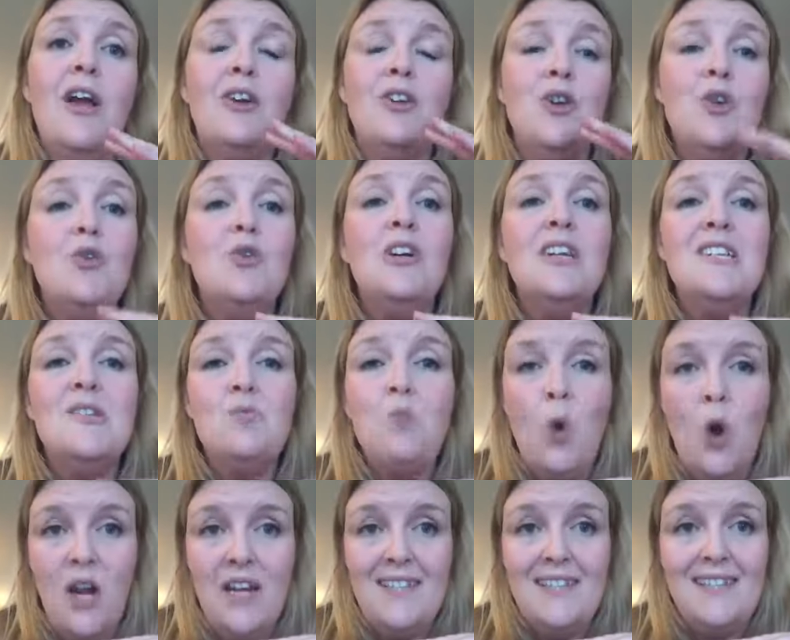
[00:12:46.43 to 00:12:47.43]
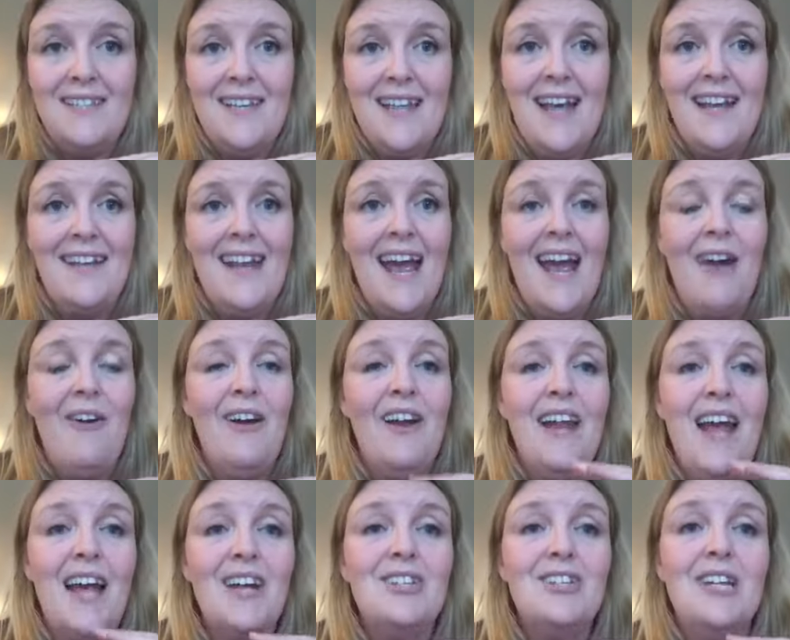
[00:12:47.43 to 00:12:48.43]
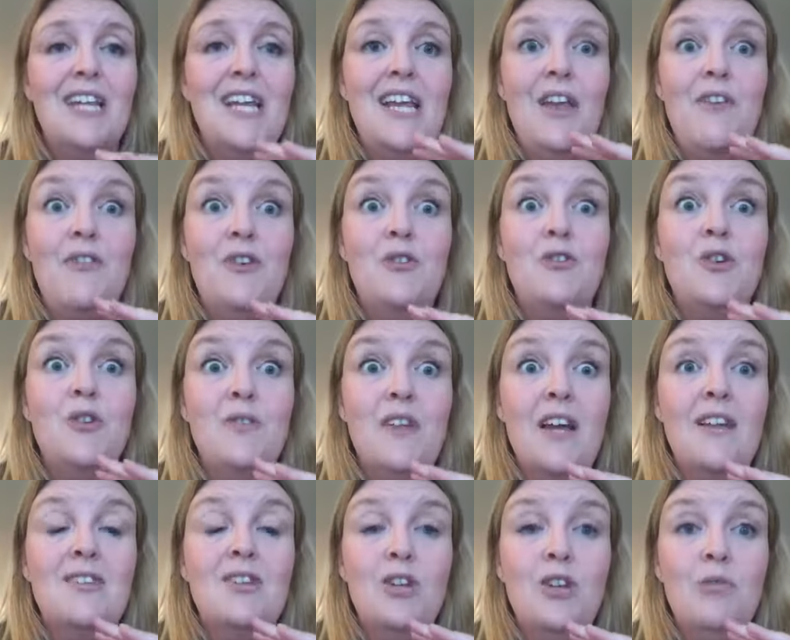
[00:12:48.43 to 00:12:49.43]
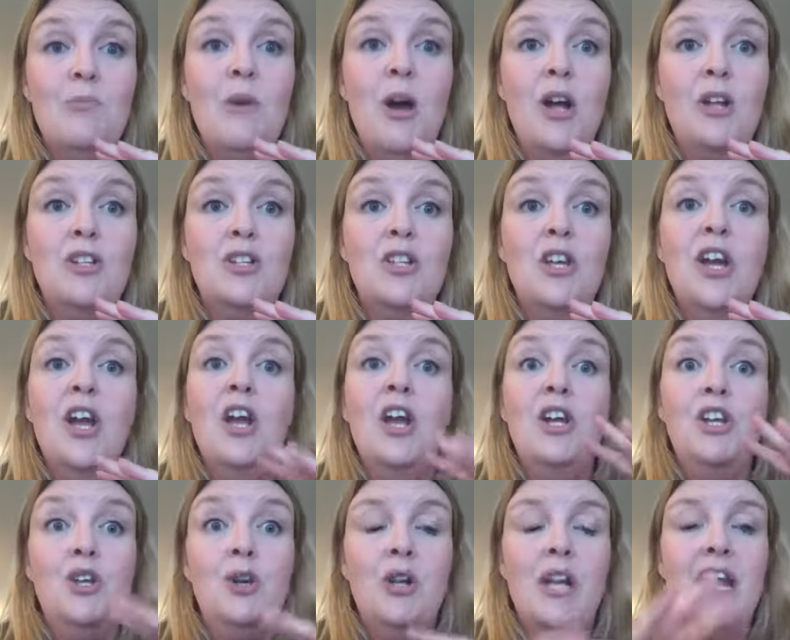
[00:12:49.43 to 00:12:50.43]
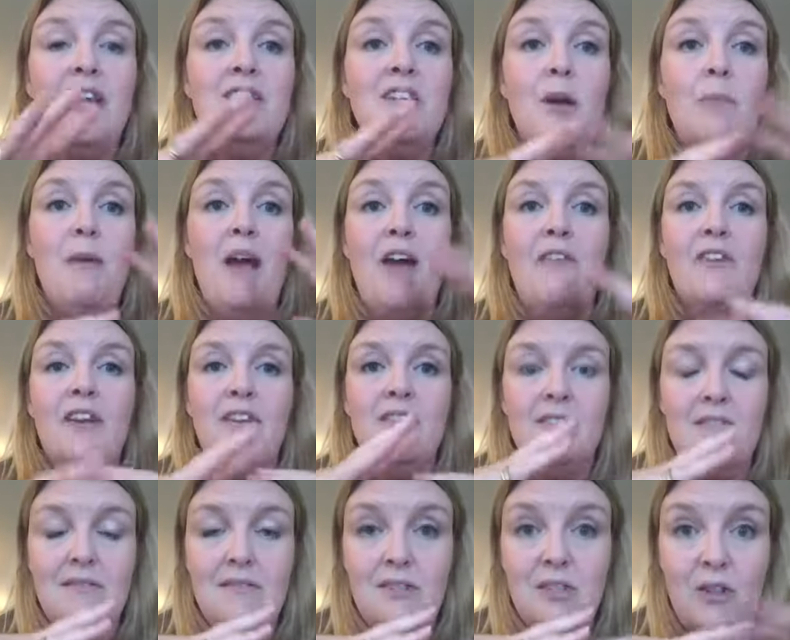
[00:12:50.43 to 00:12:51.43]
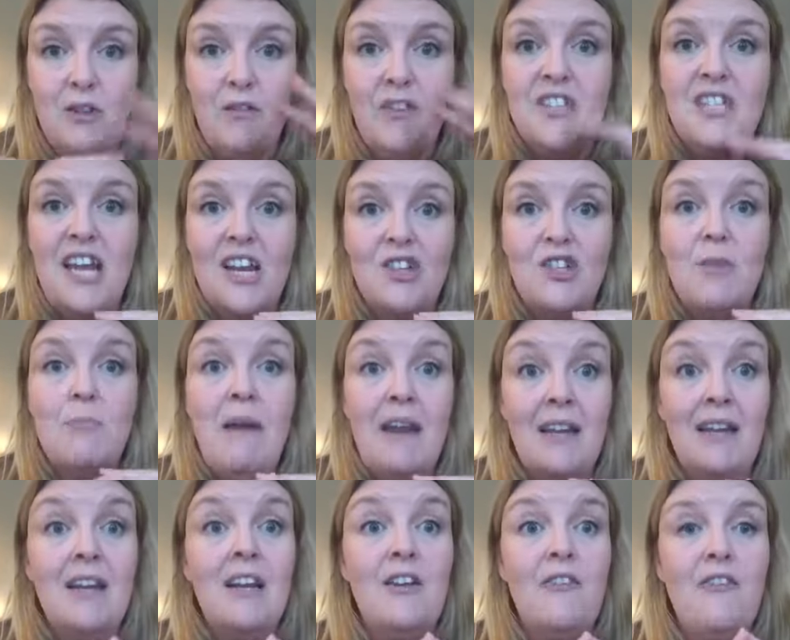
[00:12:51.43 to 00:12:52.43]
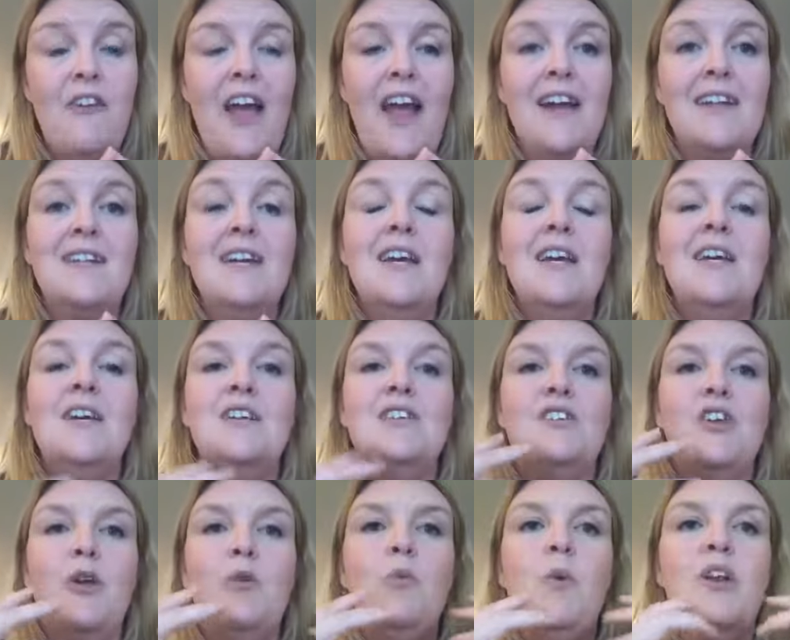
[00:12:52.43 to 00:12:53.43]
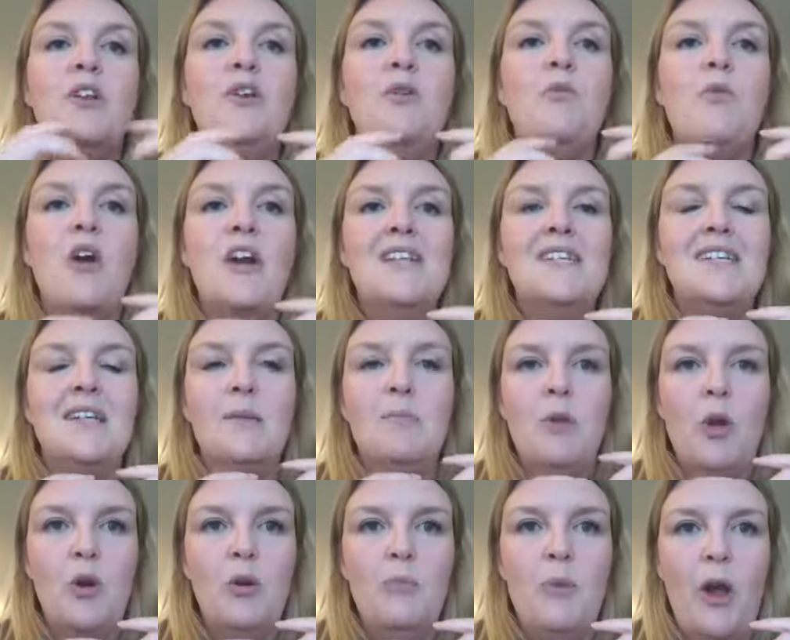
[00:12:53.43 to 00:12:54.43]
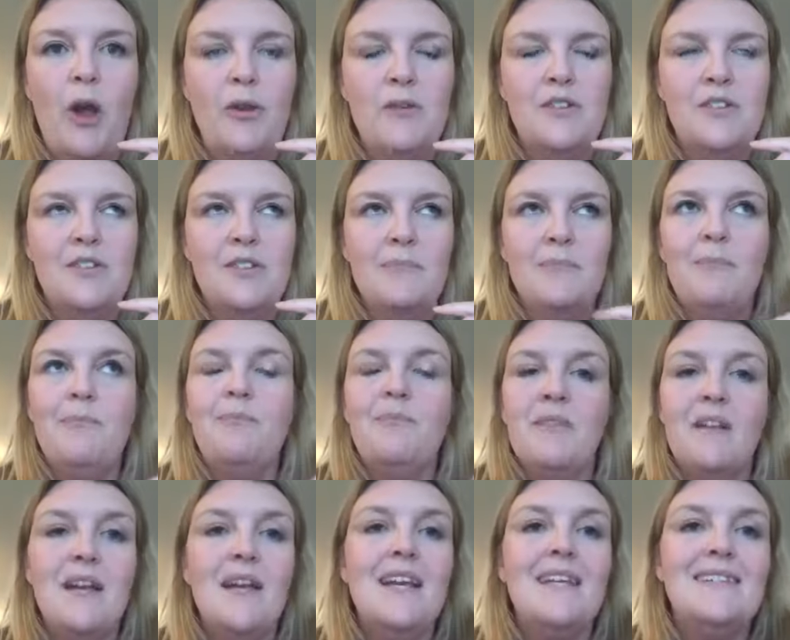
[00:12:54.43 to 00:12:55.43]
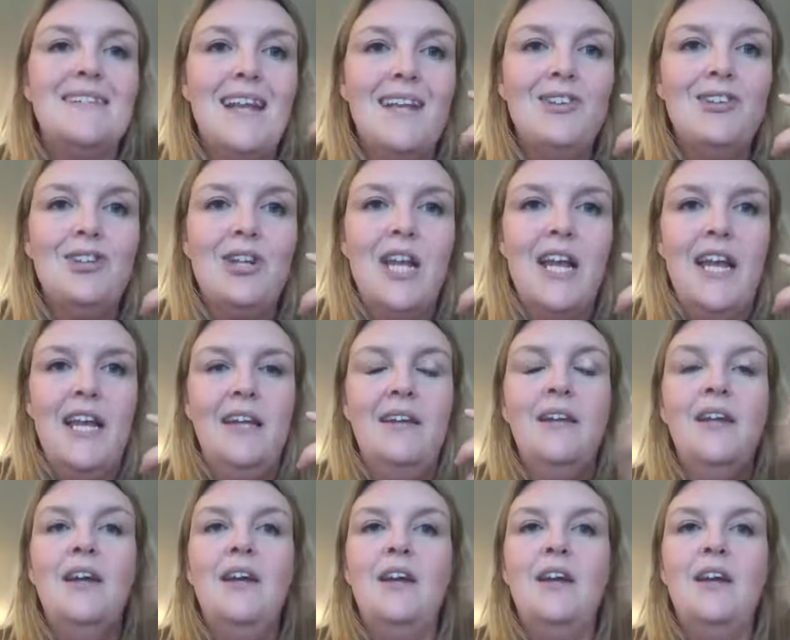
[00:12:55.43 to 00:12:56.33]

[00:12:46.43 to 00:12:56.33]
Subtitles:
Google is wise to that now. And actually, if you do that too much, you'll end up having a sort of a detrimental effect. So when you're writing a blog post, essentially,